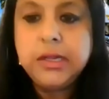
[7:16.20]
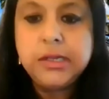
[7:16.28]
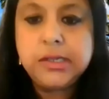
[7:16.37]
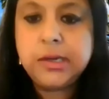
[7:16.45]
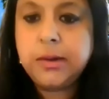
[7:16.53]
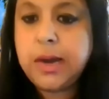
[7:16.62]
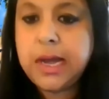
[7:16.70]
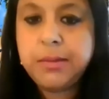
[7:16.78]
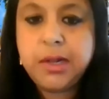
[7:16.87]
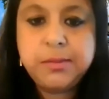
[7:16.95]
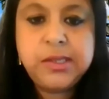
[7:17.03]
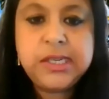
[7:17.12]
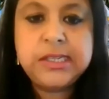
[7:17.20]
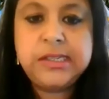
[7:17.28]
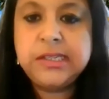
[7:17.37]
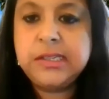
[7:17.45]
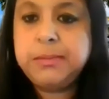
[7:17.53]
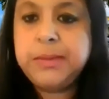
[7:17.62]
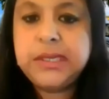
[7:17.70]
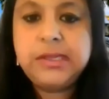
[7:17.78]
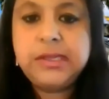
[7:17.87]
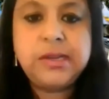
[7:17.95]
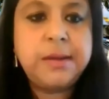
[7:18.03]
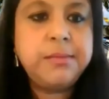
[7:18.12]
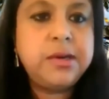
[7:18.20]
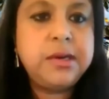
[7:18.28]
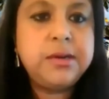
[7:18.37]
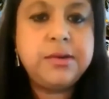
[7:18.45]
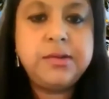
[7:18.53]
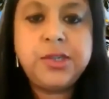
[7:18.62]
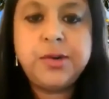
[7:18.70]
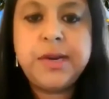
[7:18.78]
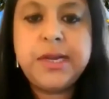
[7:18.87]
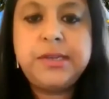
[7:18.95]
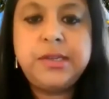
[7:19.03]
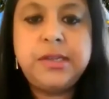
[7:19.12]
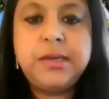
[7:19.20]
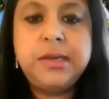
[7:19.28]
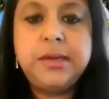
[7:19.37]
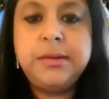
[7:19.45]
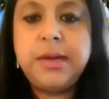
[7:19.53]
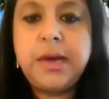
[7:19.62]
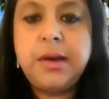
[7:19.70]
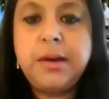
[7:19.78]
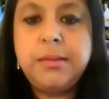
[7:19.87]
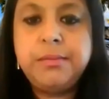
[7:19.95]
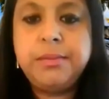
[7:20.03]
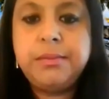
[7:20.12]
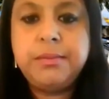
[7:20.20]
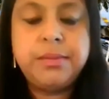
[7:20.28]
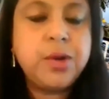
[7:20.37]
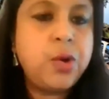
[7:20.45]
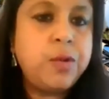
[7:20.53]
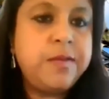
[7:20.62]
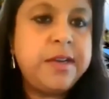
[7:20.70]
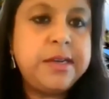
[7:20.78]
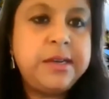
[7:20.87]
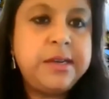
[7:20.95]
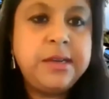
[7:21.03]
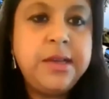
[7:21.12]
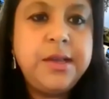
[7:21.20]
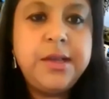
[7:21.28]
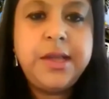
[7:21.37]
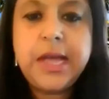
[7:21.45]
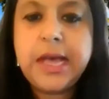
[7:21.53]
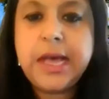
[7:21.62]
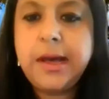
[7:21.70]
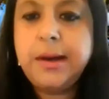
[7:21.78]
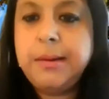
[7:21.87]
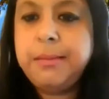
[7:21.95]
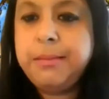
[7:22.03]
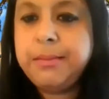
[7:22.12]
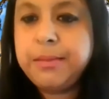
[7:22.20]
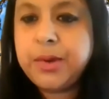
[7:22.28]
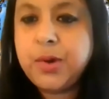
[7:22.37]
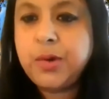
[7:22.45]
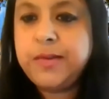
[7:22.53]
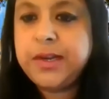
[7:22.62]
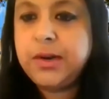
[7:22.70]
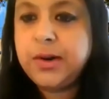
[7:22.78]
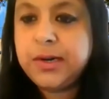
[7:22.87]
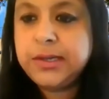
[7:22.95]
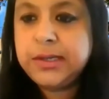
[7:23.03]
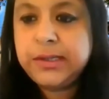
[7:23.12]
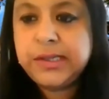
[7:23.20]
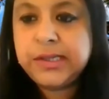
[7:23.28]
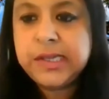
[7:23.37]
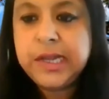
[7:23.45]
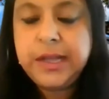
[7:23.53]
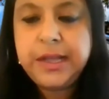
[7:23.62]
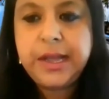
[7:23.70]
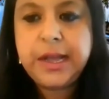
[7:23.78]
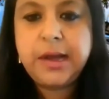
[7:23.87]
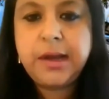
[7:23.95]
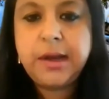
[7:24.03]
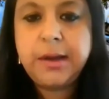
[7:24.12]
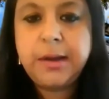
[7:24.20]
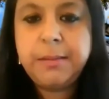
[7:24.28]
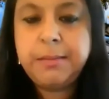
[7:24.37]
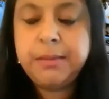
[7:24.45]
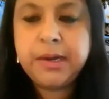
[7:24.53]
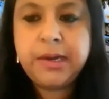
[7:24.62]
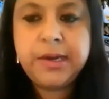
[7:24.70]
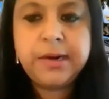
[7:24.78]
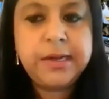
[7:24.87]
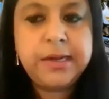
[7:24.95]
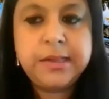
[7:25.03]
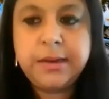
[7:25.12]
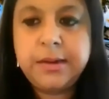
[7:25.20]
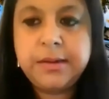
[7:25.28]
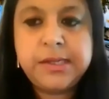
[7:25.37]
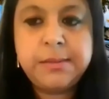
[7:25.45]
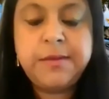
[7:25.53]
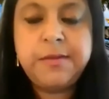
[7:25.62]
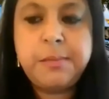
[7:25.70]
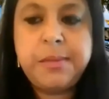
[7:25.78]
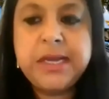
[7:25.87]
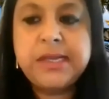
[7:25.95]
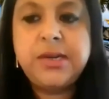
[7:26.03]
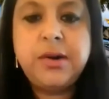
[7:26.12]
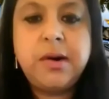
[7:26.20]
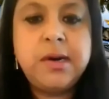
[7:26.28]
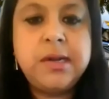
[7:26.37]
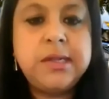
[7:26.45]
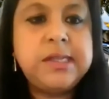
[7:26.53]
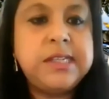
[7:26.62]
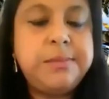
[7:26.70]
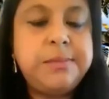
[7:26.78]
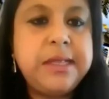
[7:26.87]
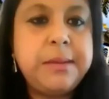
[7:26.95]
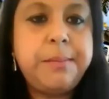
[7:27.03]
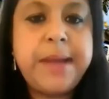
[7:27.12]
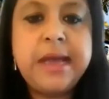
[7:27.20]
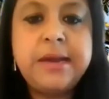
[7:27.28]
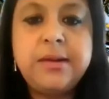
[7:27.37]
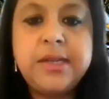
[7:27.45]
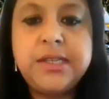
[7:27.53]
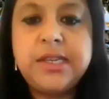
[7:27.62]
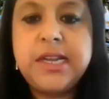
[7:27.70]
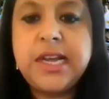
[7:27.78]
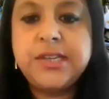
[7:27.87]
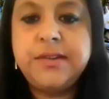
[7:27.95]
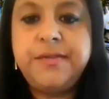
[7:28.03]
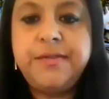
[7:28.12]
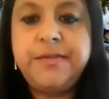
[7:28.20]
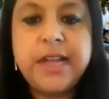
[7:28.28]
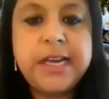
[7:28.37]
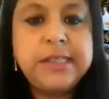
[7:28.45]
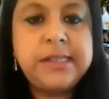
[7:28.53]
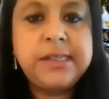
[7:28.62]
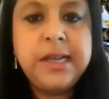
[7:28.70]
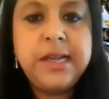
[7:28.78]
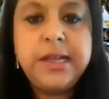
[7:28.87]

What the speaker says: So I'm almost at 6 minutes, so I'm going to go straight to the COVID COVID hurdles. Clearly, the some of the biggest hurdles has been the ban on international flights,